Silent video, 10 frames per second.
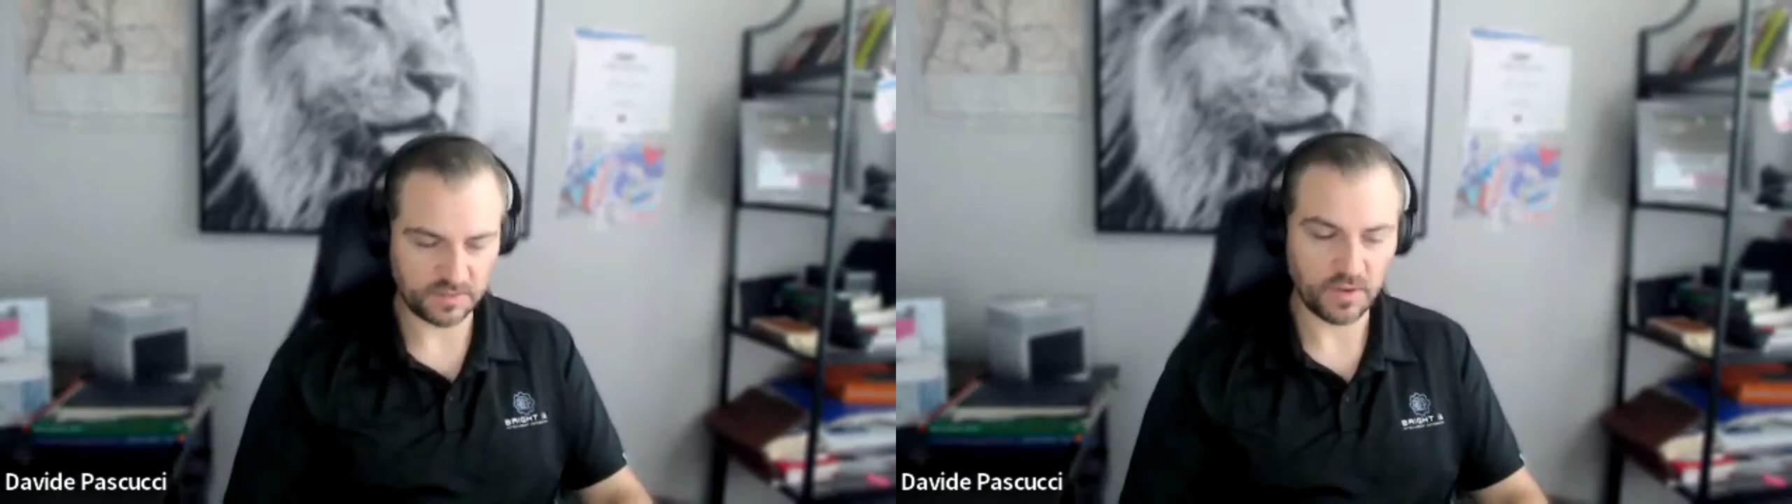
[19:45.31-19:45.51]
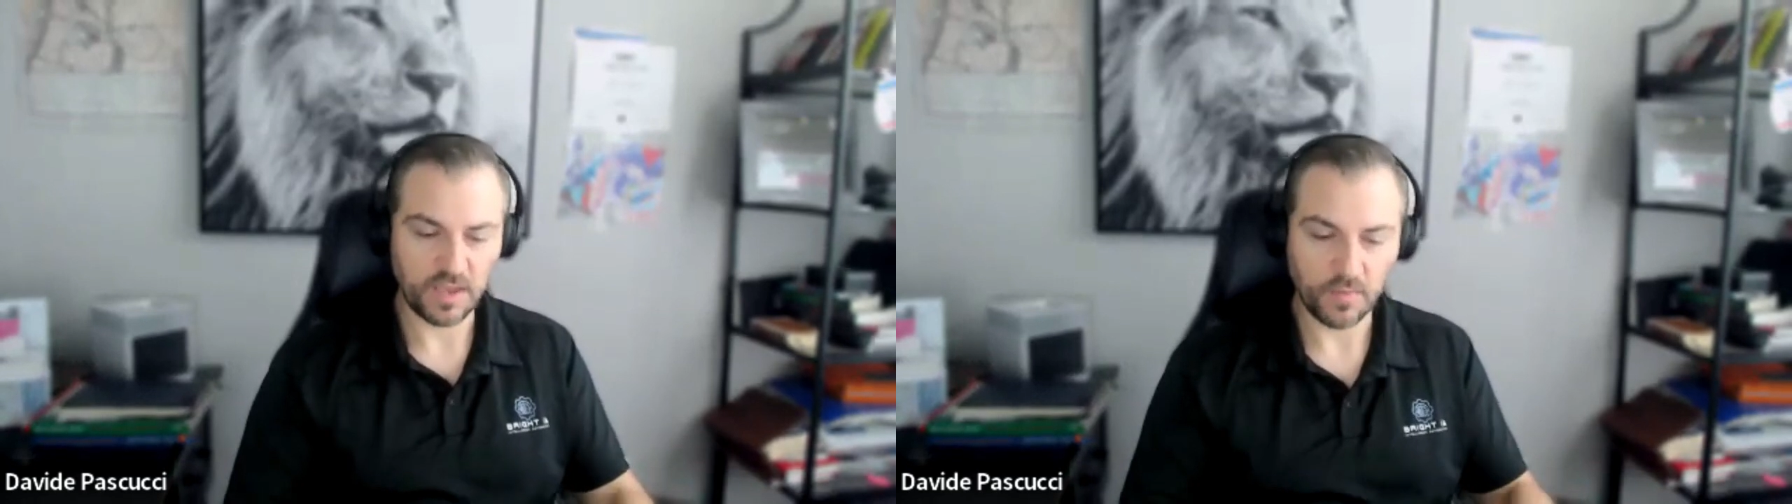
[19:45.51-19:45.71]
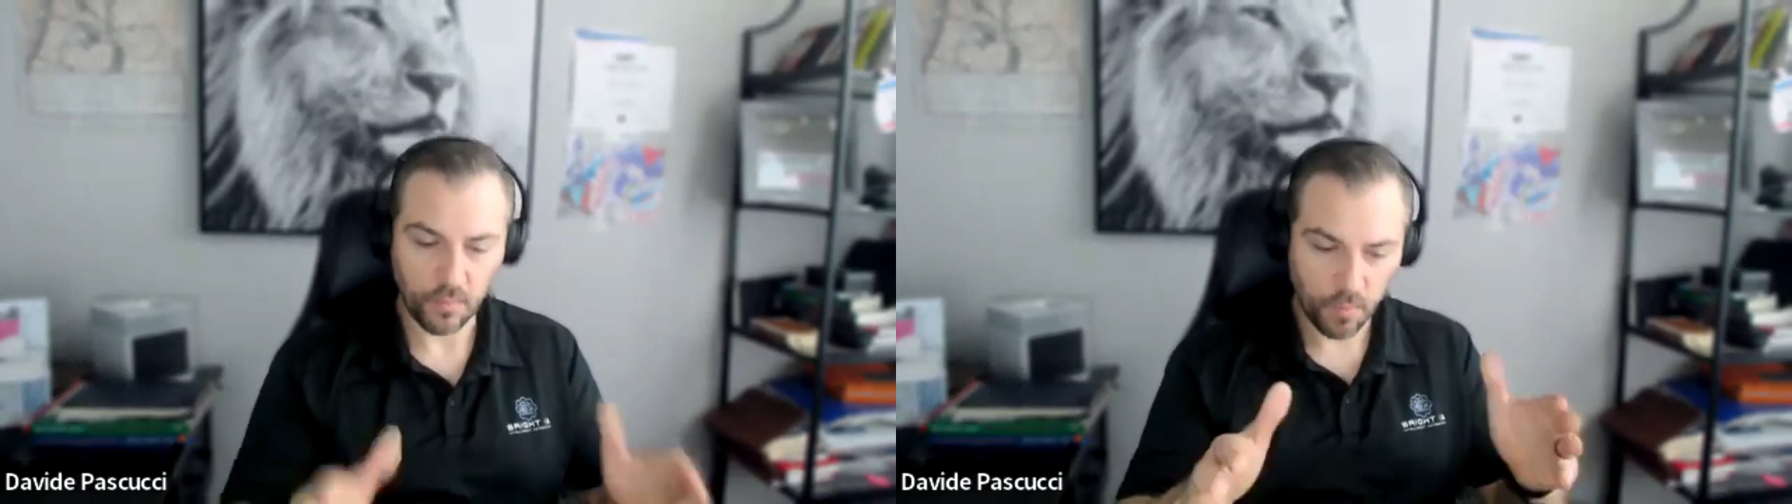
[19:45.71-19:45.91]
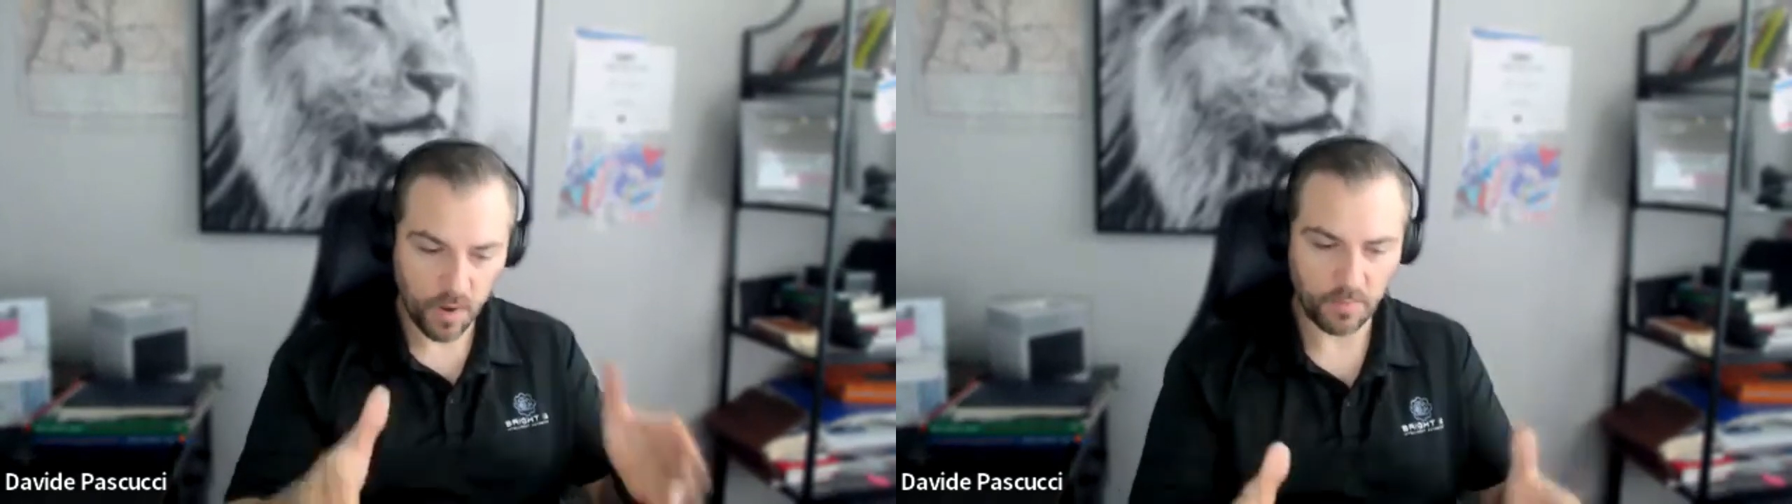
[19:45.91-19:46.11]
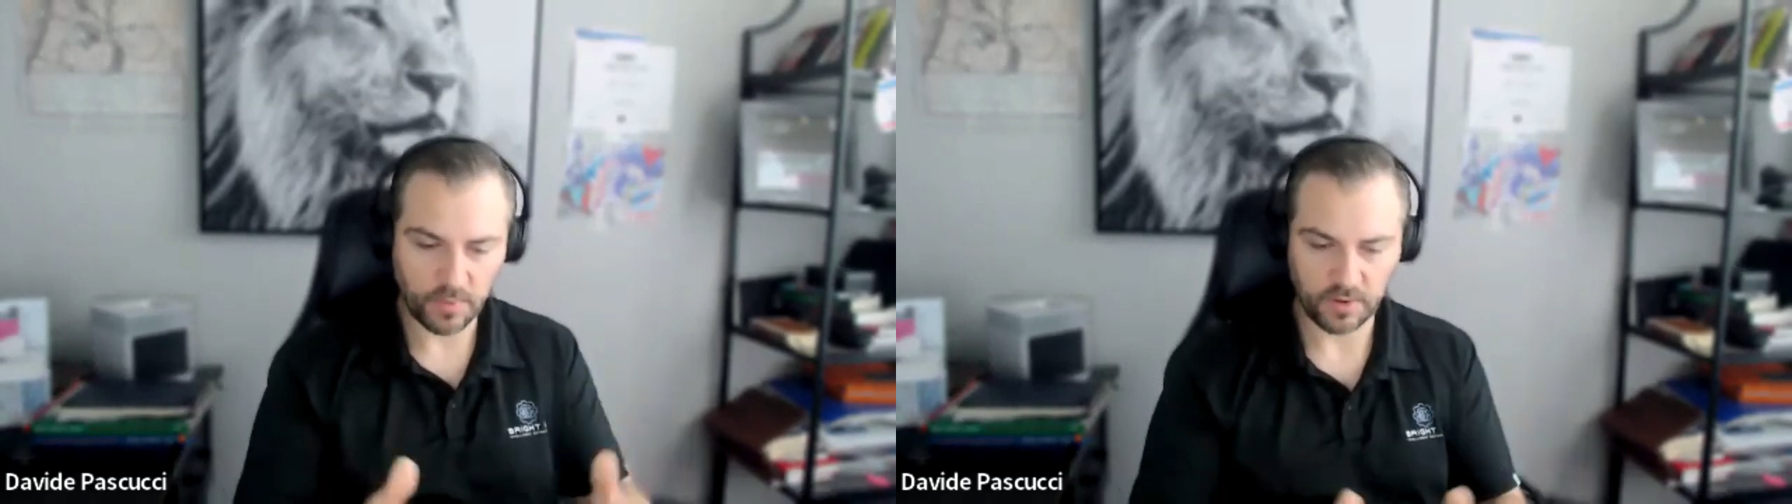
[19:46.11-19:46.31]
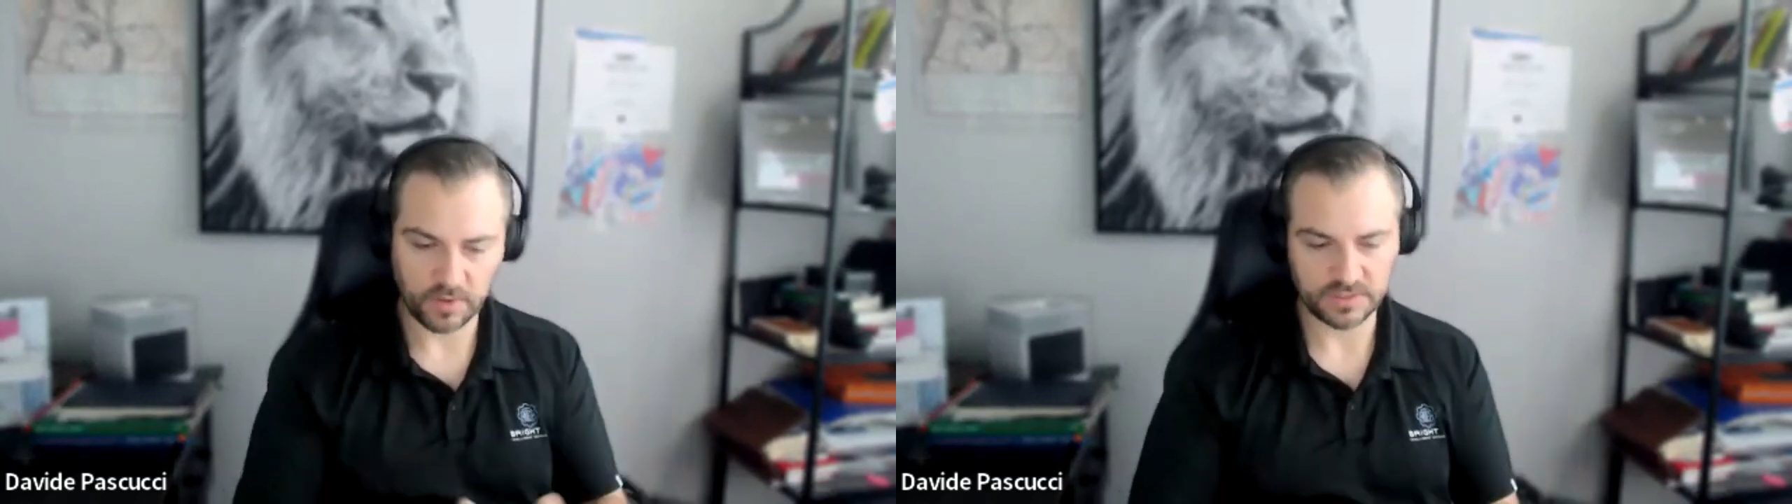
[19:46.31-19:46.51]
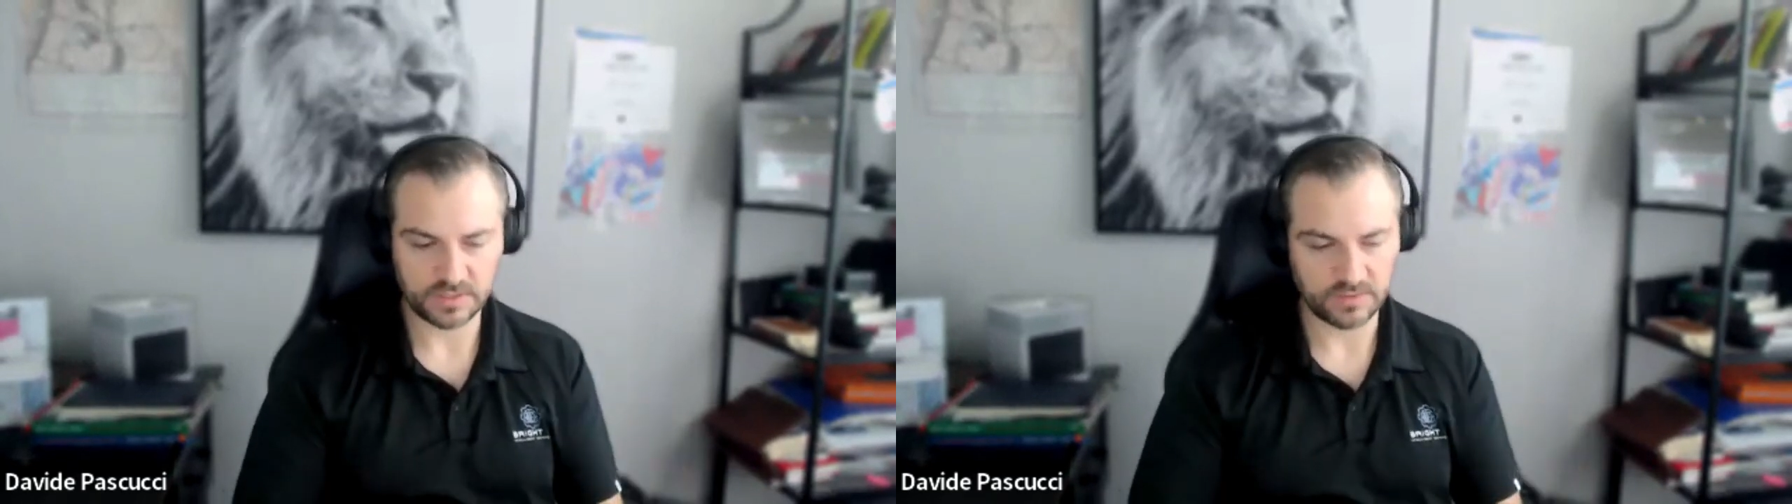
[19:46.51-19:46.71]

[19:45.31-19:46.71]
in one project.